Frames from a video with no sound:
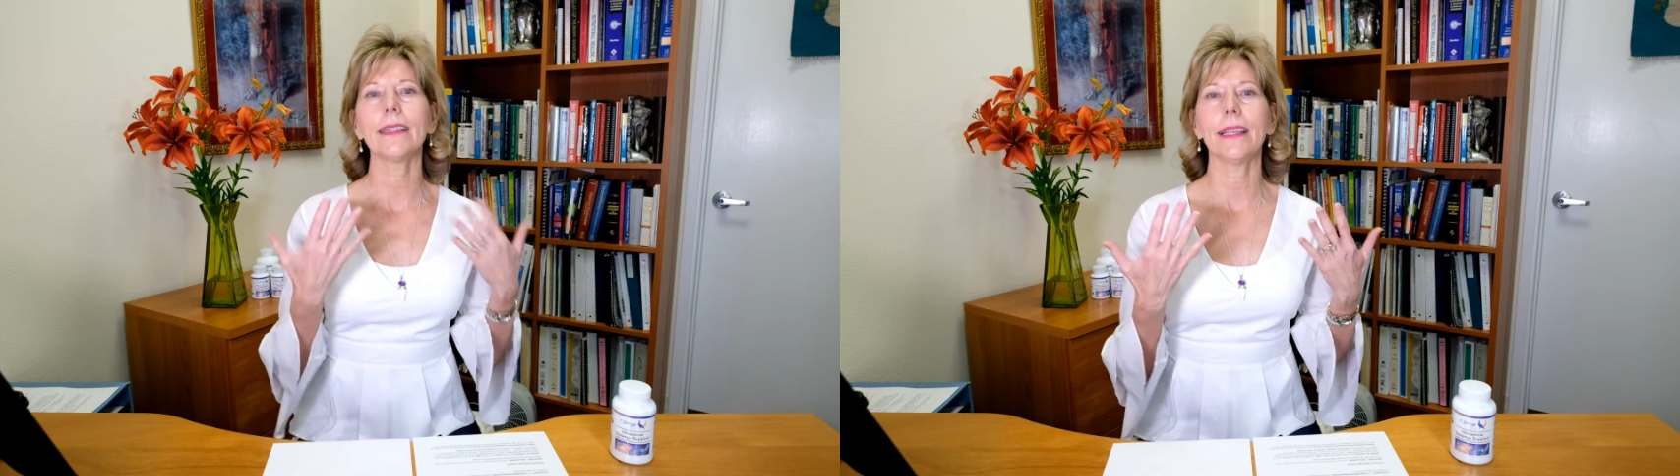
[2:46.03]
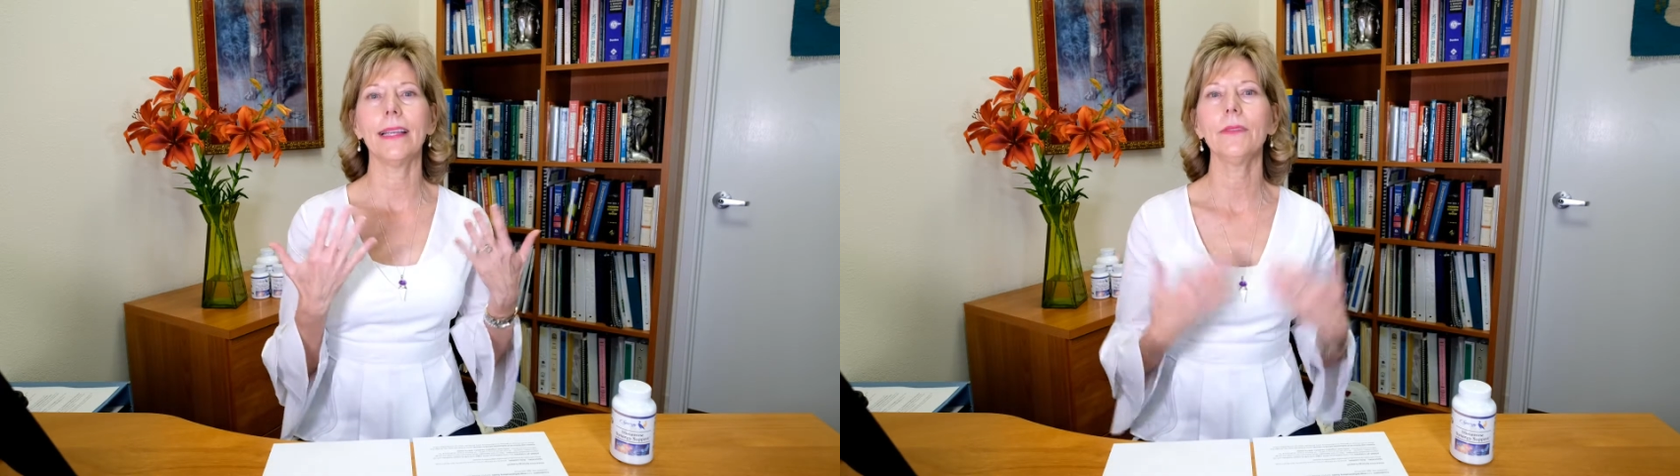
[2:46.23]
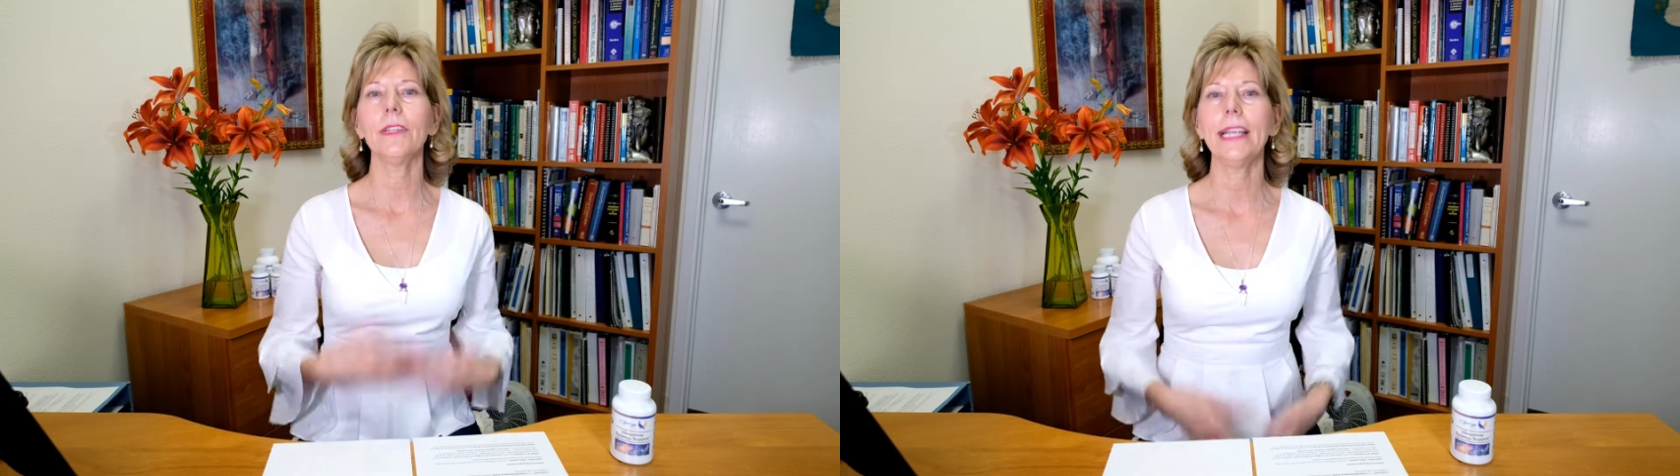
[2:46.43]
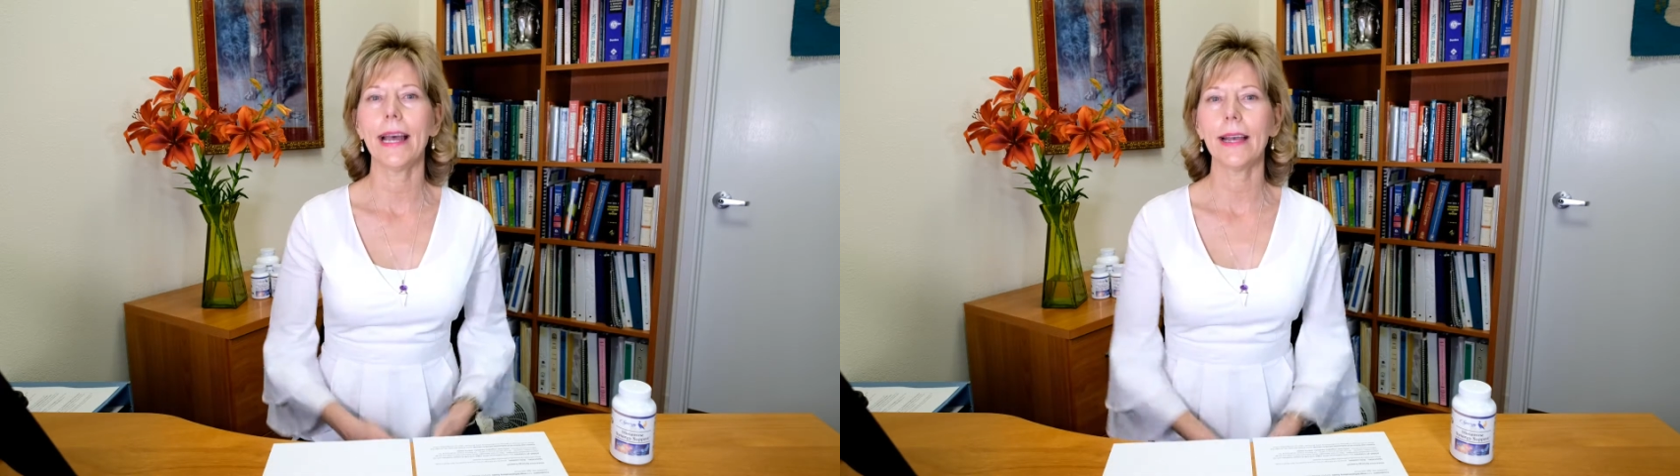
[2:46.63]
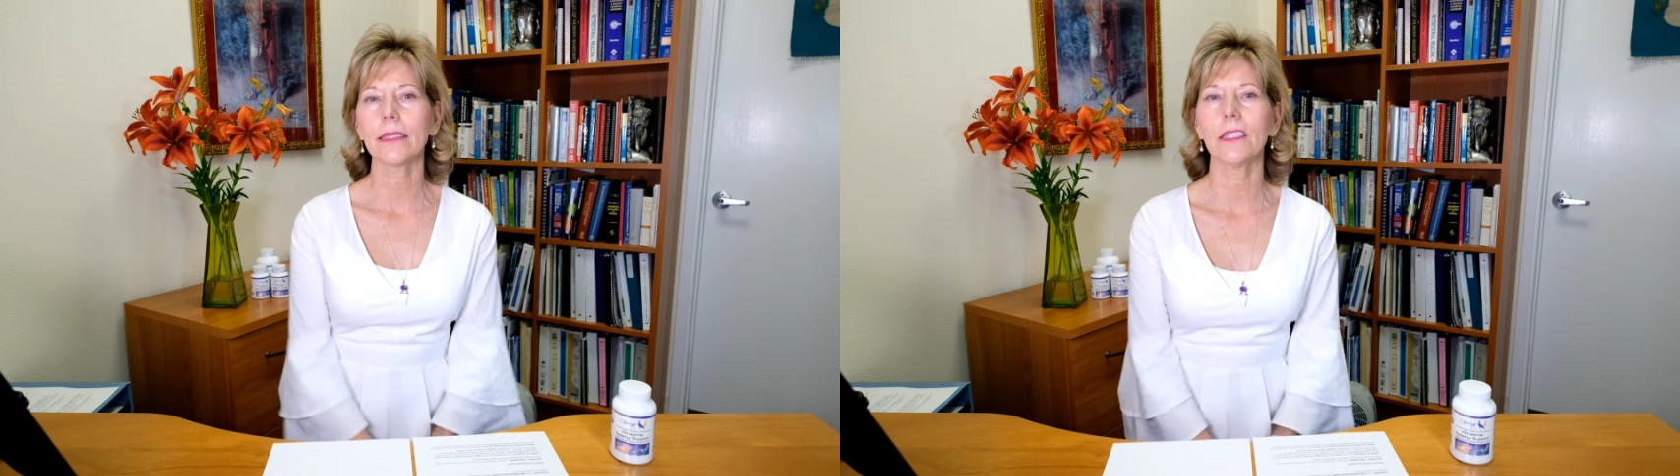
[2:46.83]
and
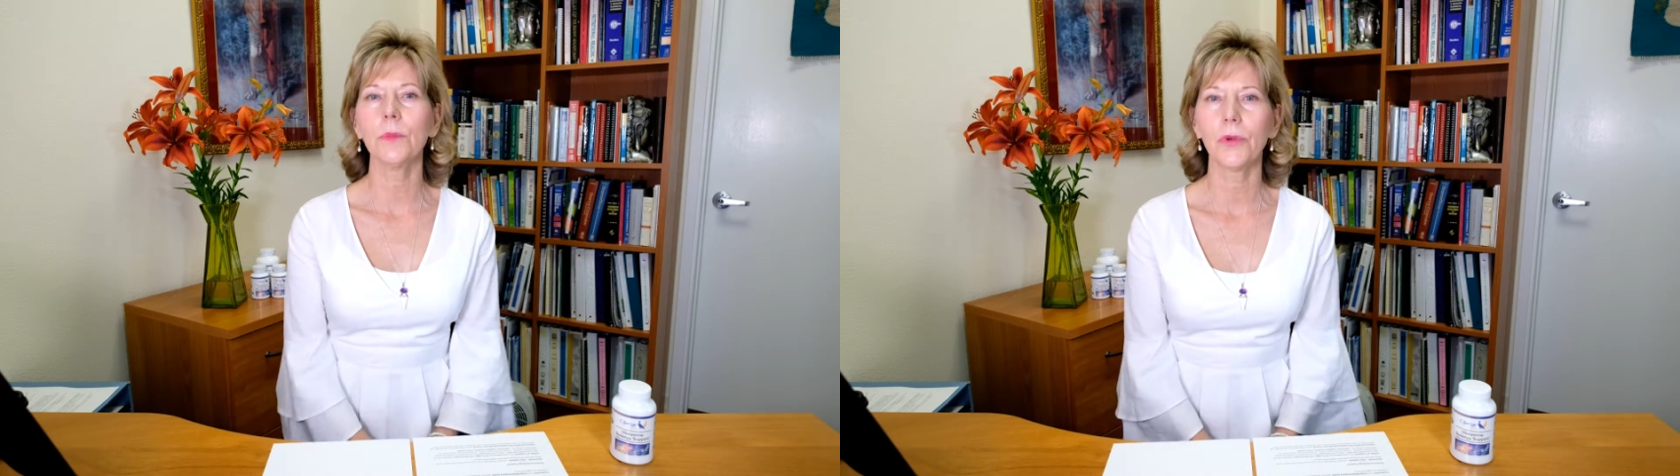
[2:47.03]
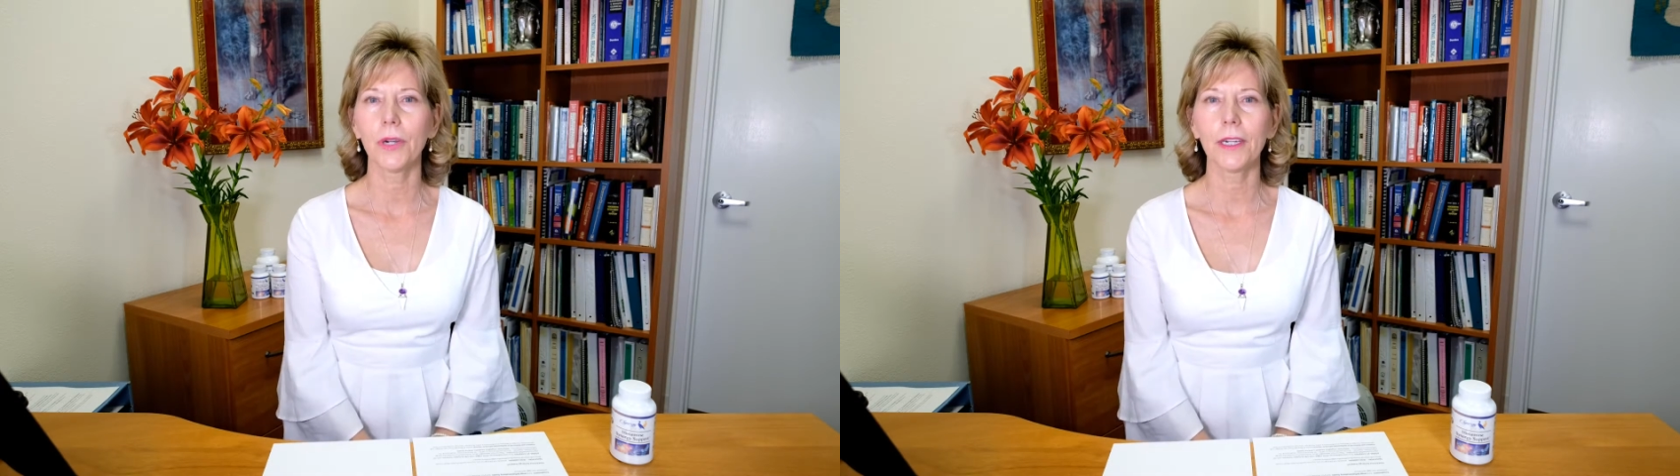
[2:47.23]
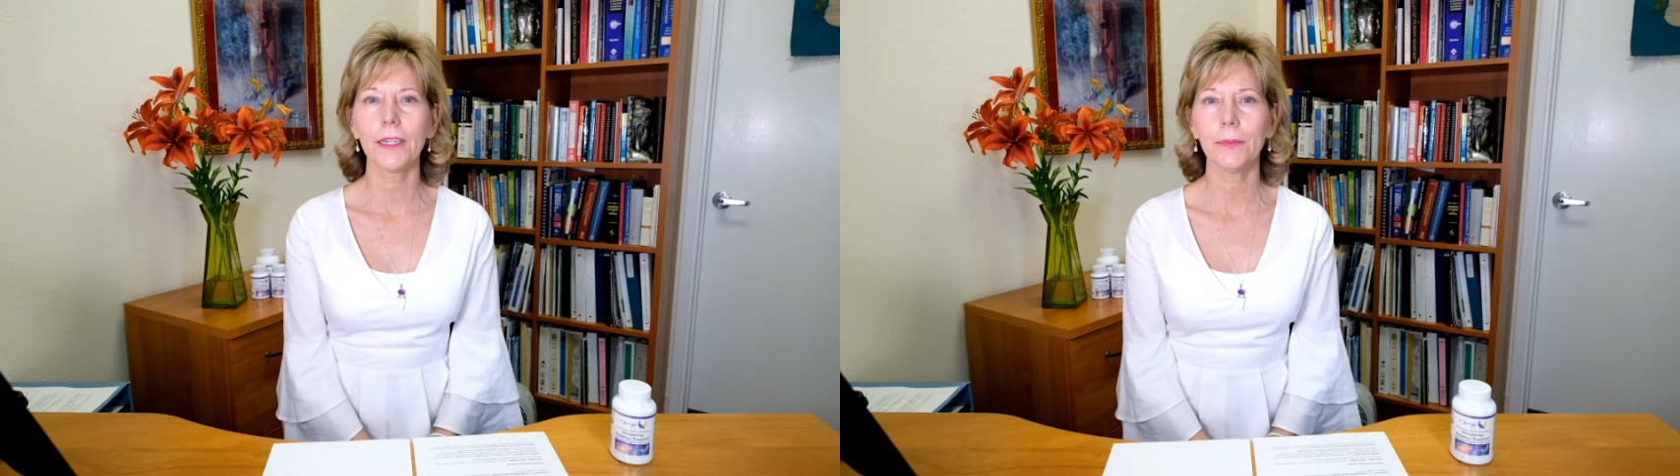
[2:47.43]
react to more